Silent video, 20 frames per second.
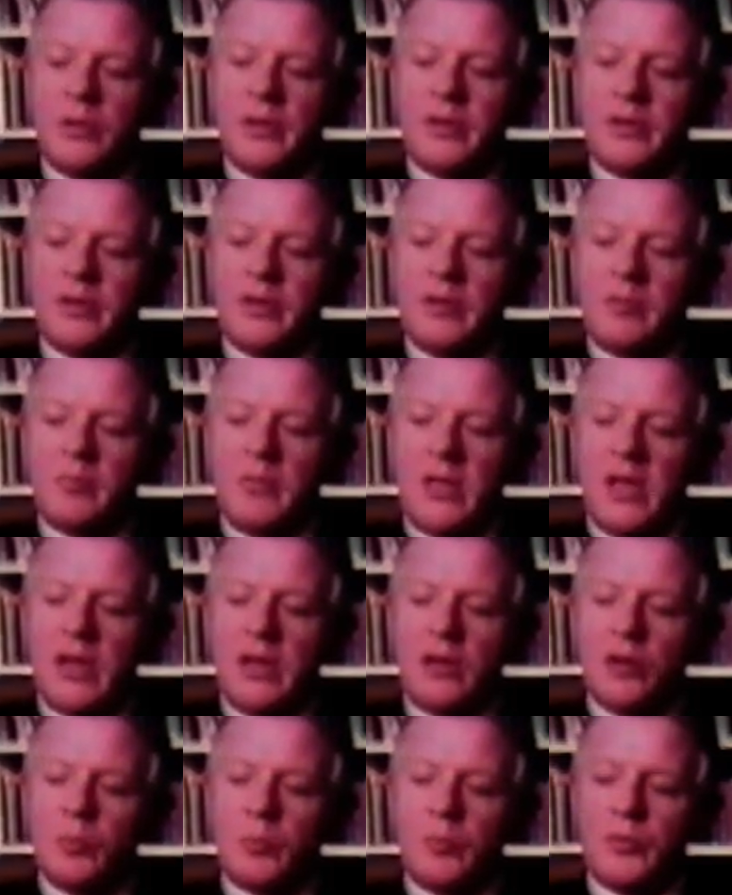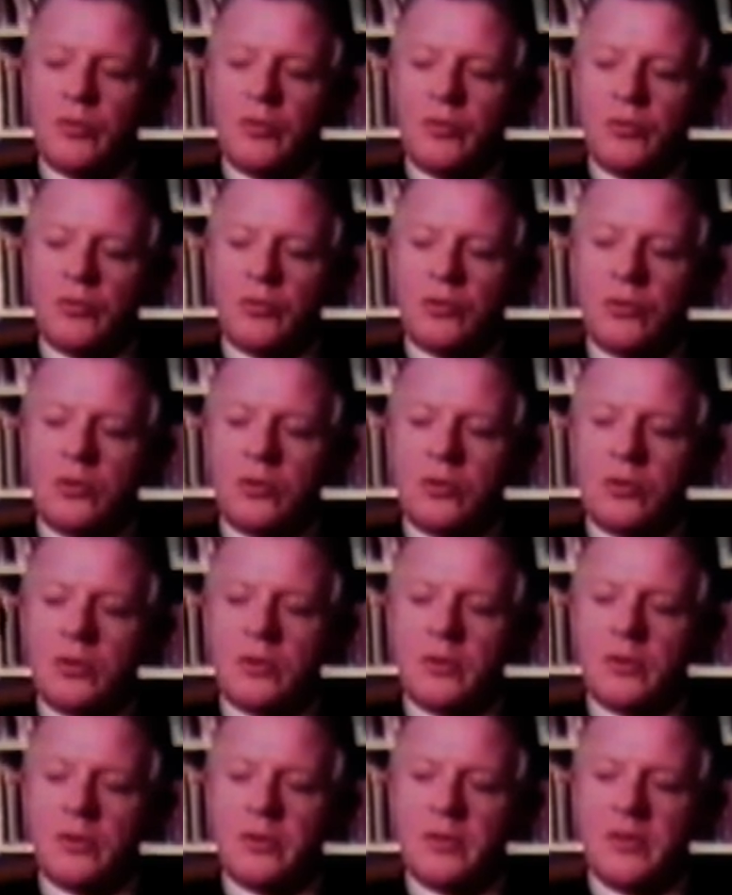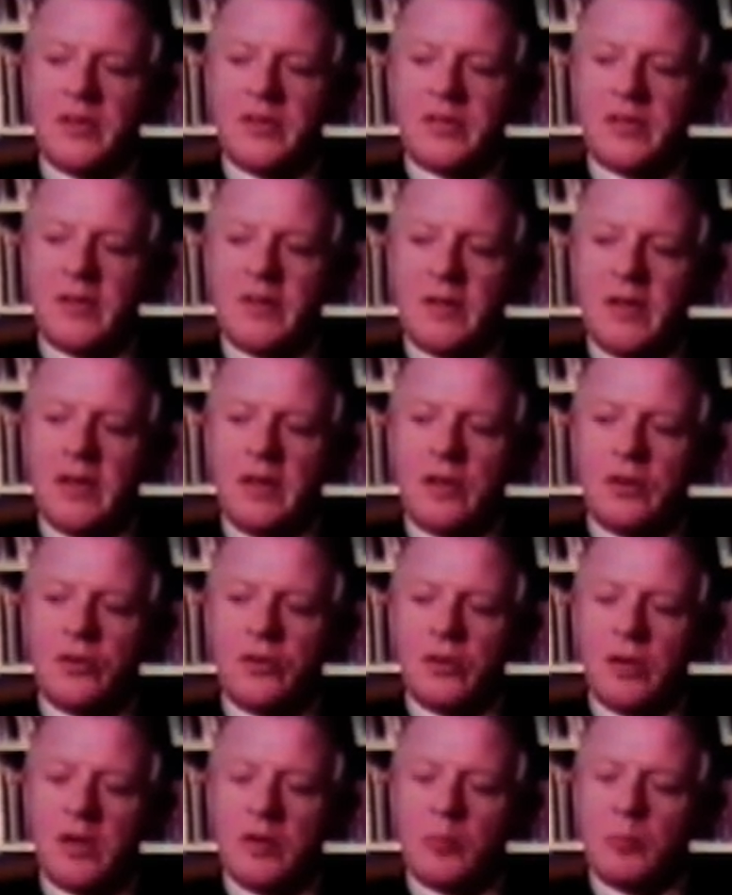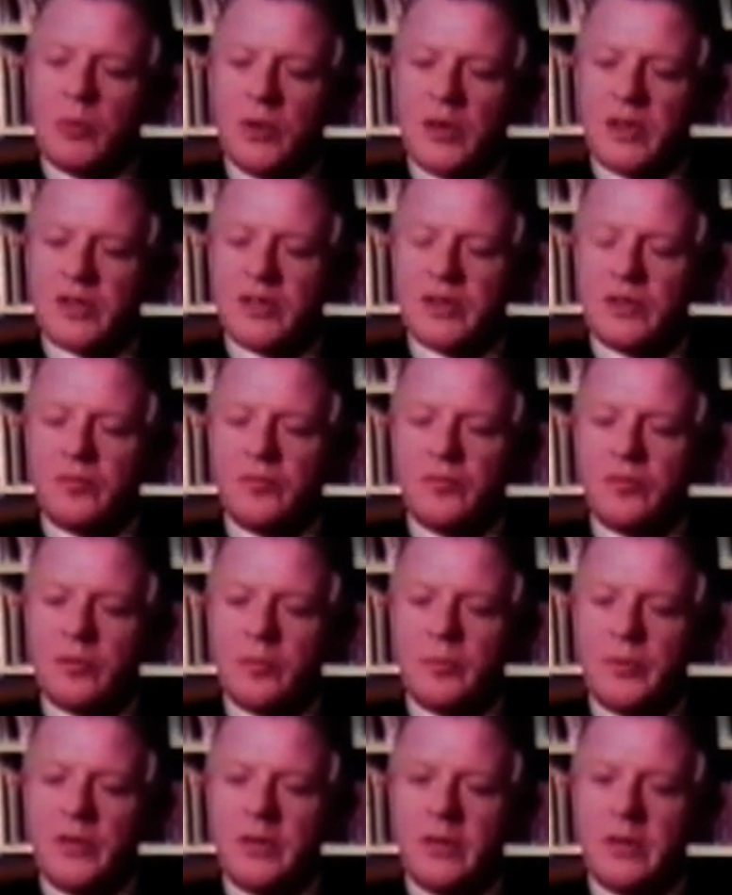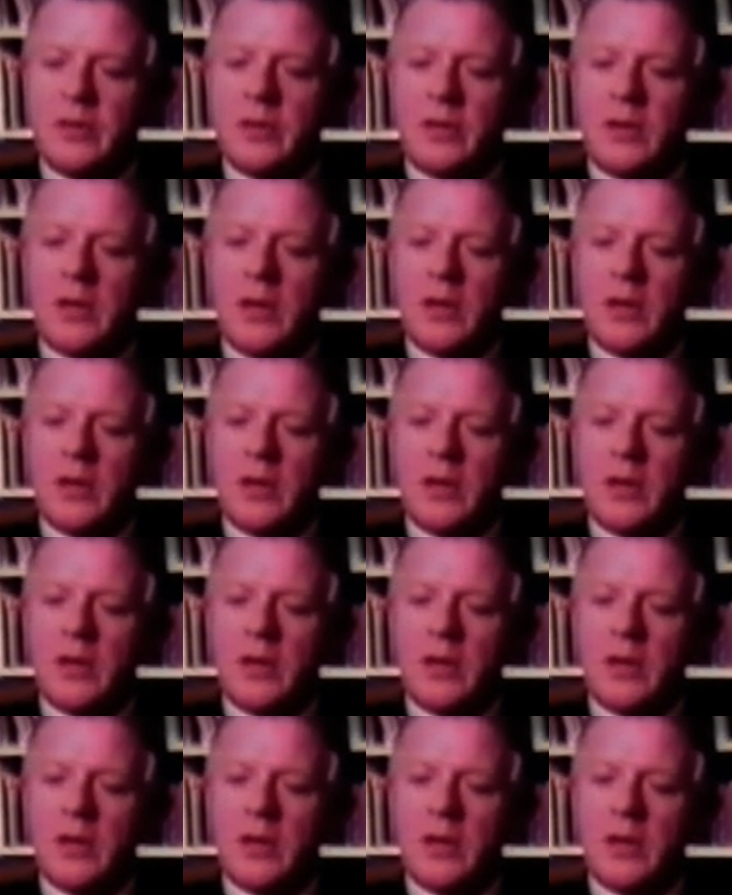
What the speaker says: When the maid opened the door, they said they had a parcel for me.